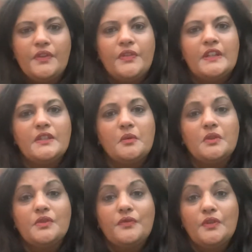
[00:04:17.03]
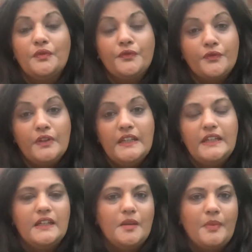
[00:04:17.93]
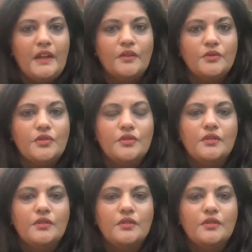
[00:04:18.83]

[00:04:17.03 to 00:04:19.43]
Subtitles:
things we want to feel free about.